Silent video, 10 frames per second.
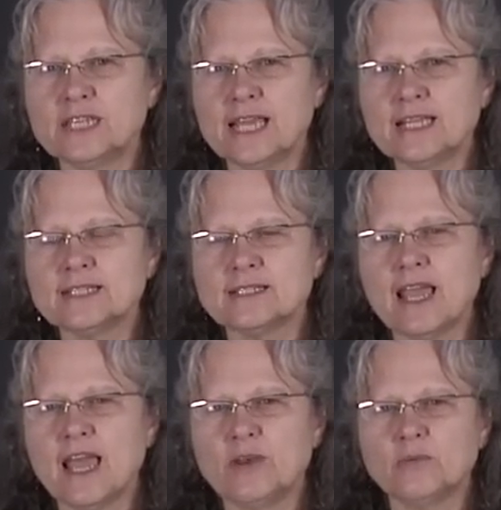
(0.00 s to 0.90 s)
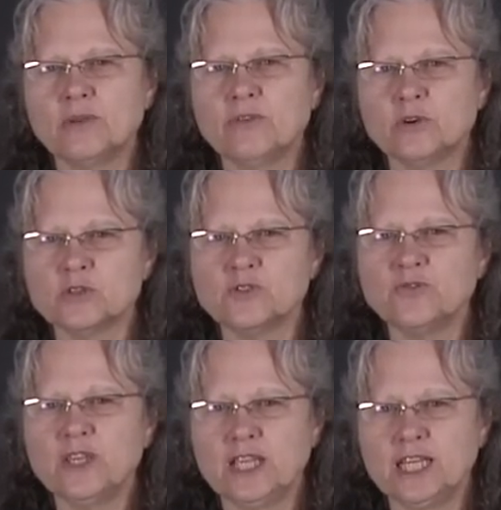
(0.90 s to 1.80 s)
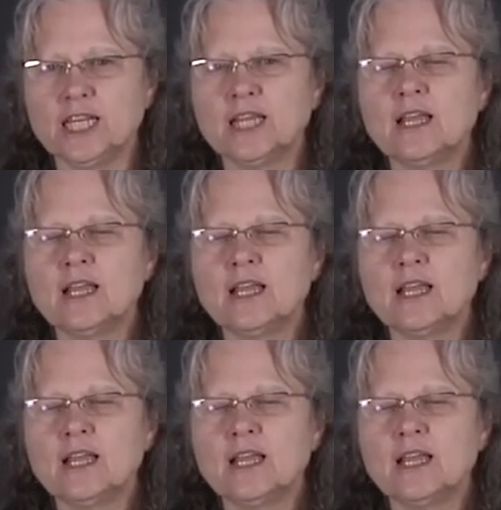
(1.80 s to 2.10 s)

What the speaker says: text and reverse feed.